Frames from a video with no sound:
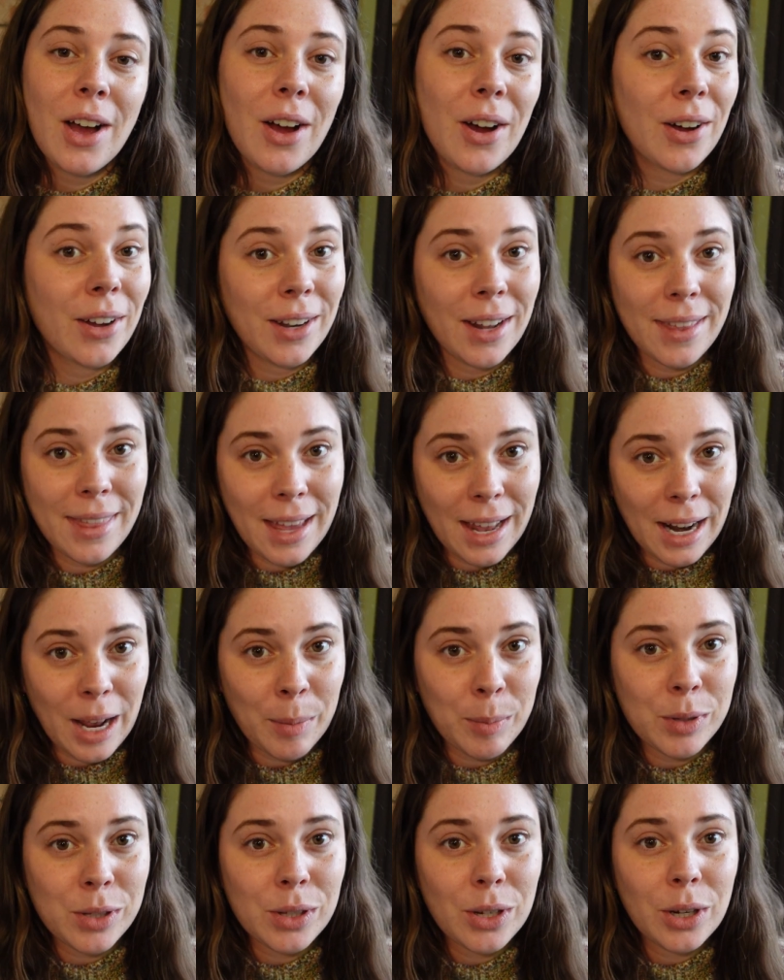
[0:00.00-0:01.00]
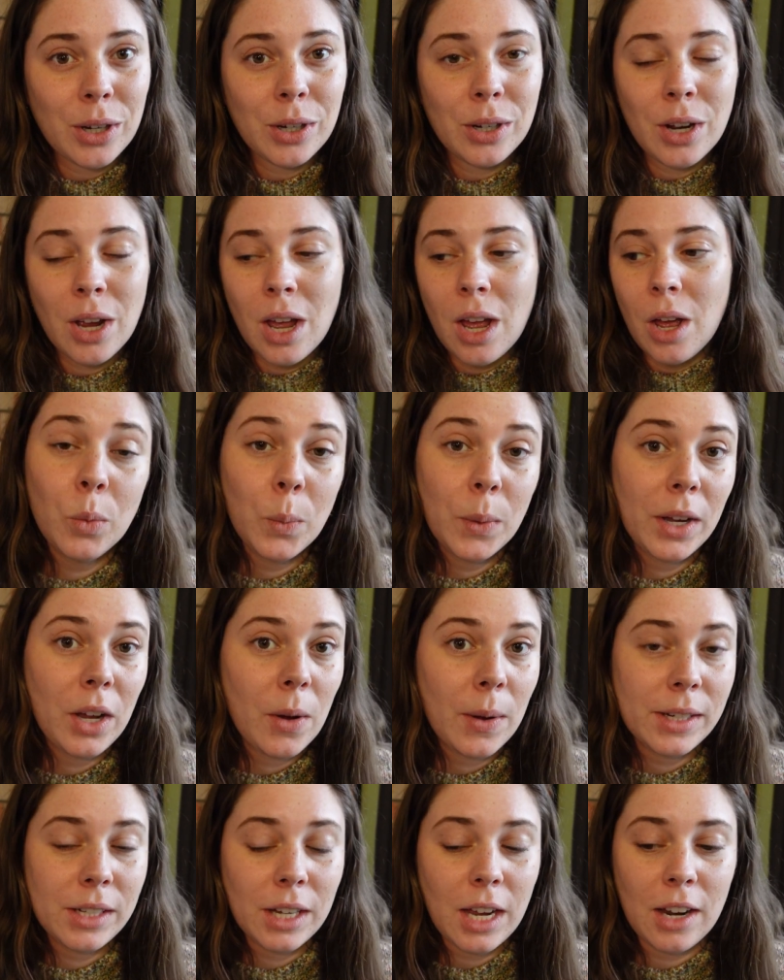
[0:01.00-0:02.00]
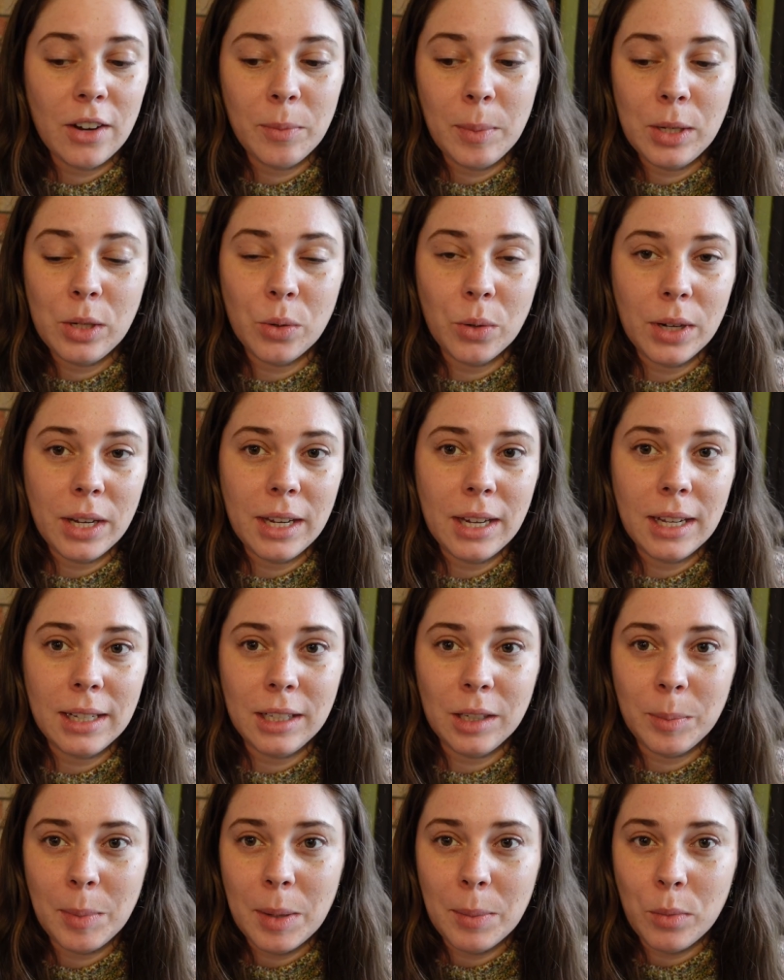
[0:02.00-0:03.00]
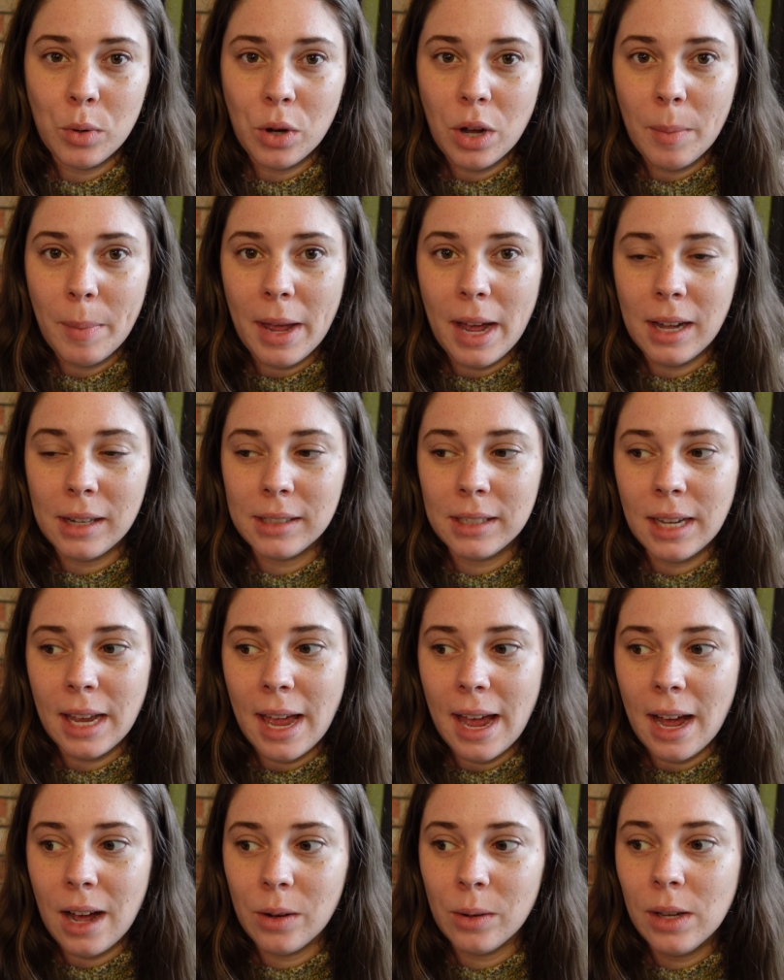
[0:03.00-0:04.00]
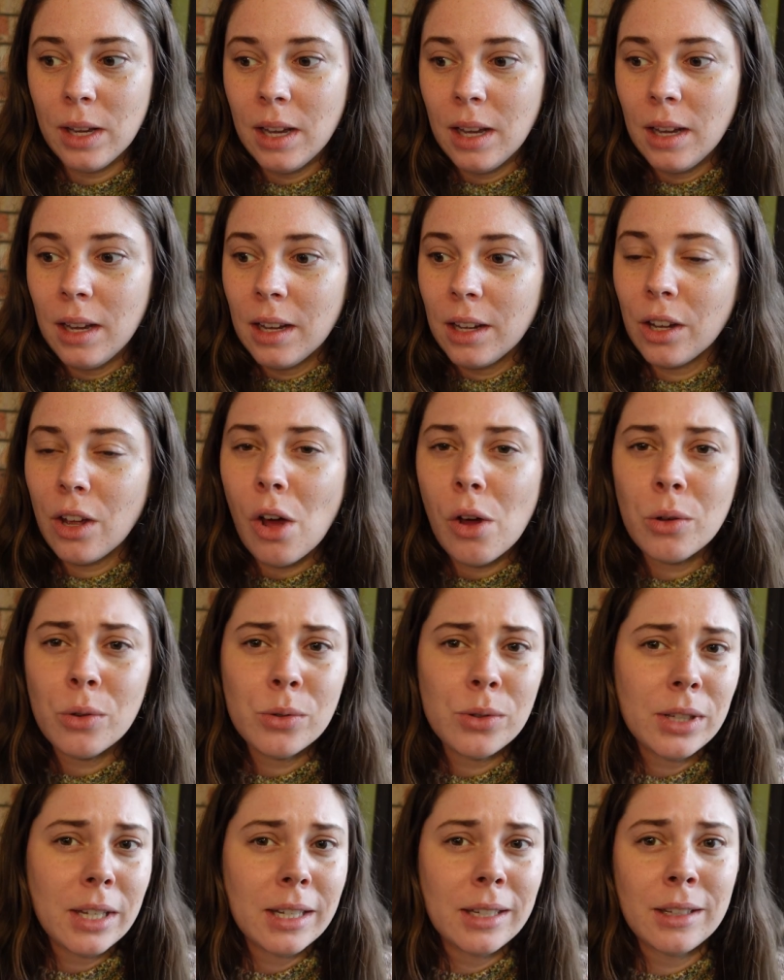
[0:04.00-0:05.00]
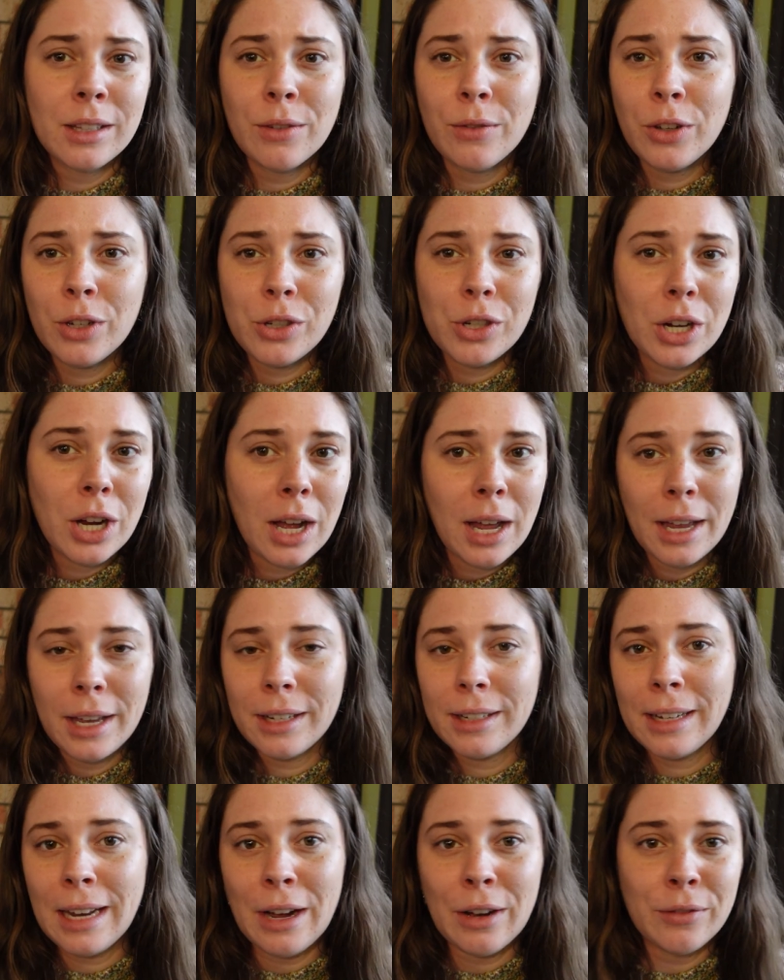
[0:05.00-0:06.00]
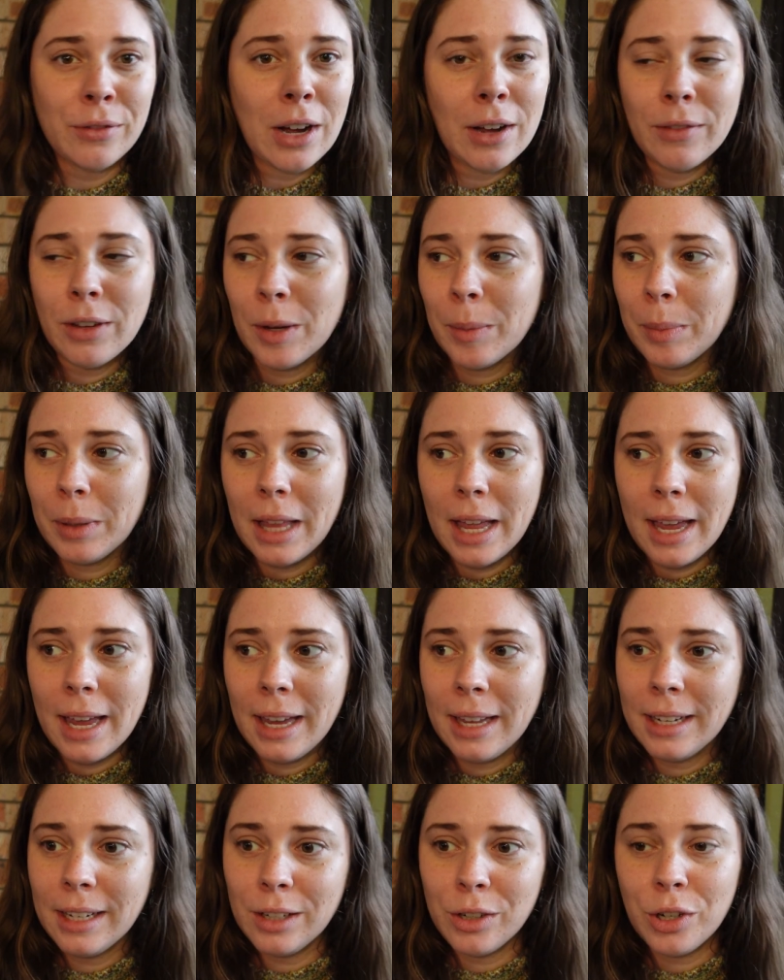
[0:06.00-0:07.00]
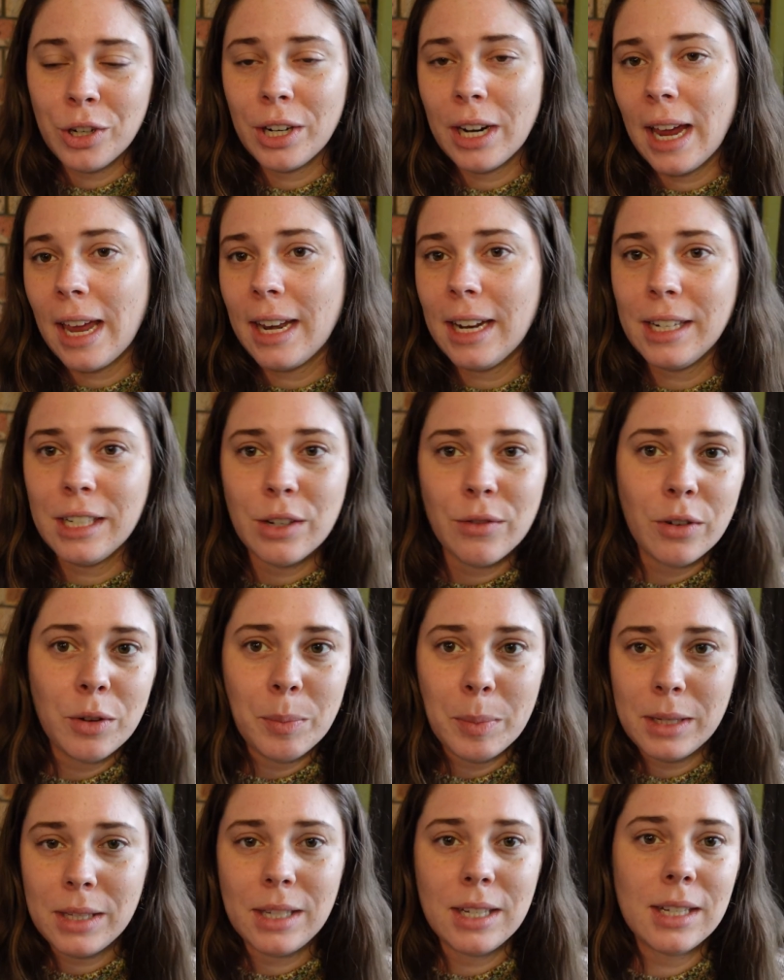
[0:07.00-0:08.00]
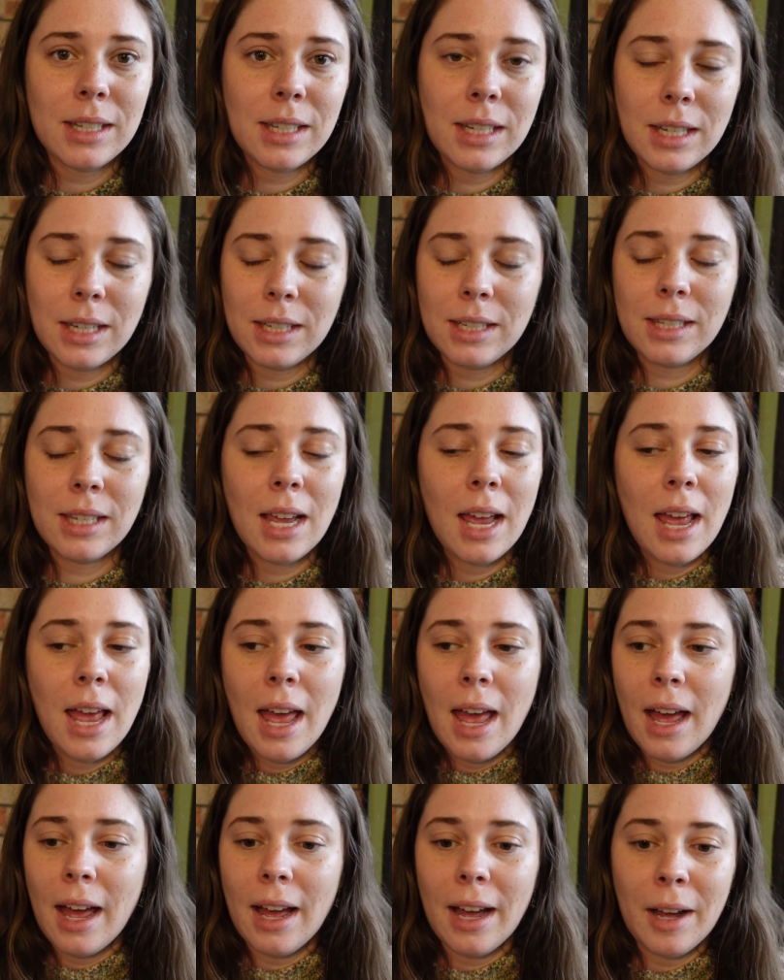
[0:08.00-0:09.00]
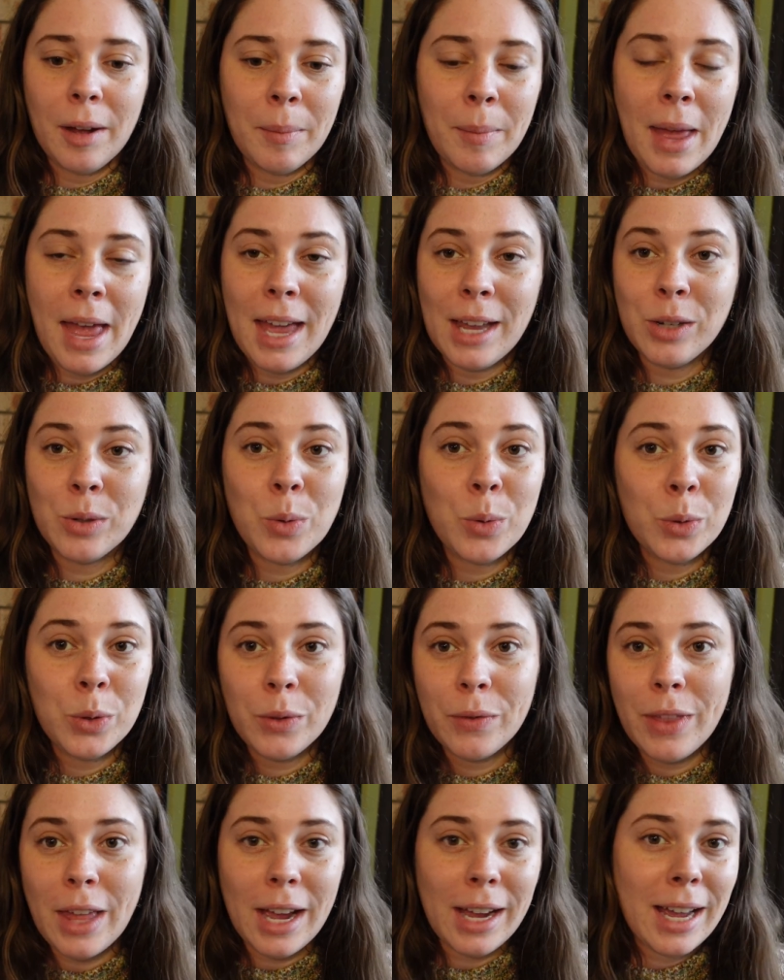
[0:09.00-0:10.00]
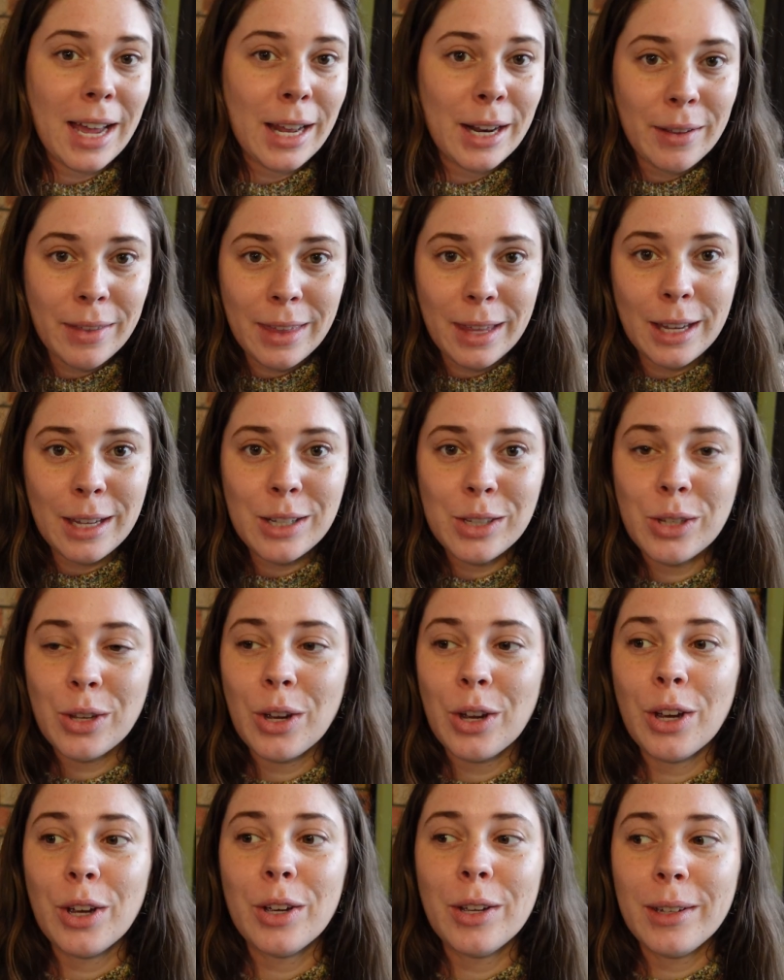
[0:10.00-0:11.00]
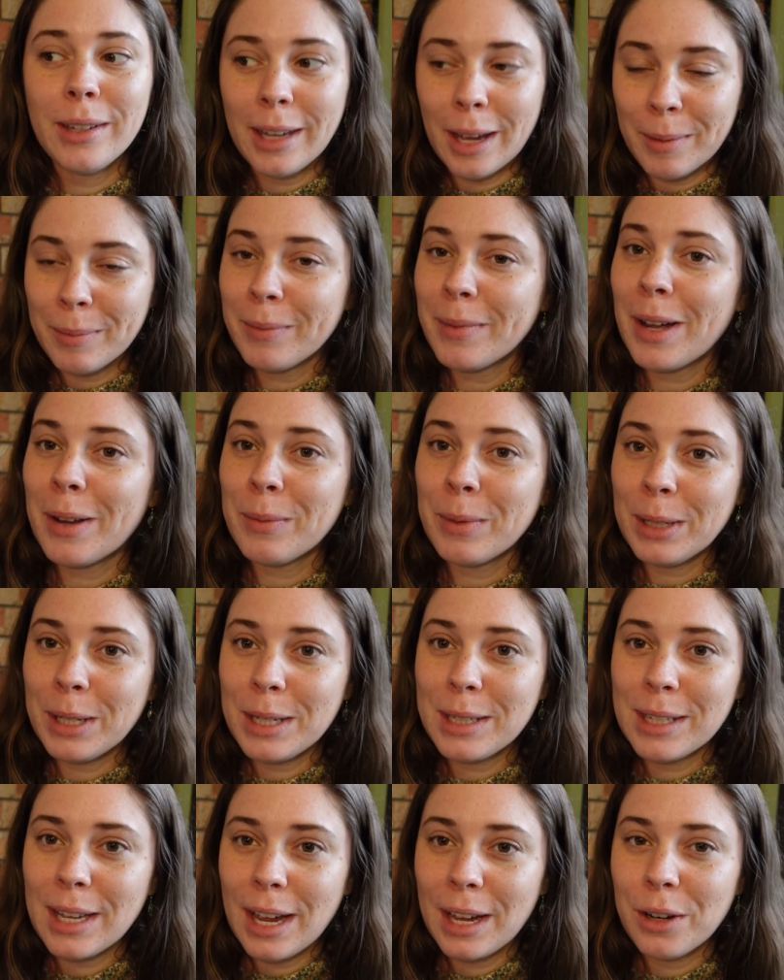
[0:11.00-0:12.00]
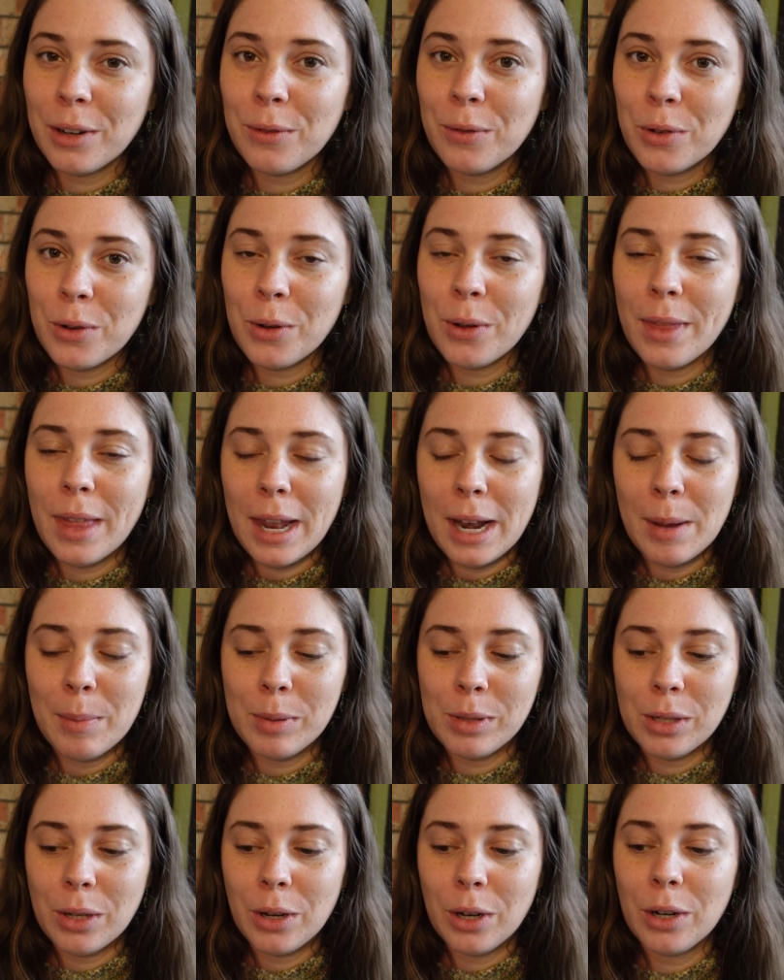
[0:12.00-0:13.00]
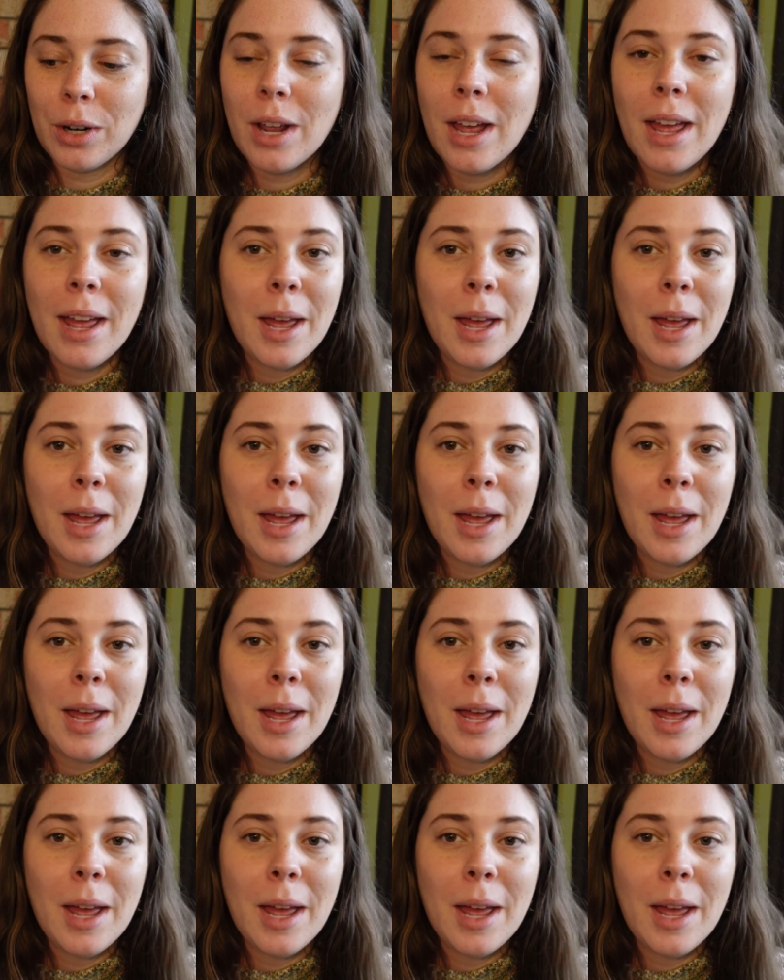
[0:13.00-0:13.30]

on that episode. We're going to kind of be talking a little bit more about our goals and the future and our 5-year plan and creating different businesses and all of that kind of thing. So yeah, I'm really excited for that episode.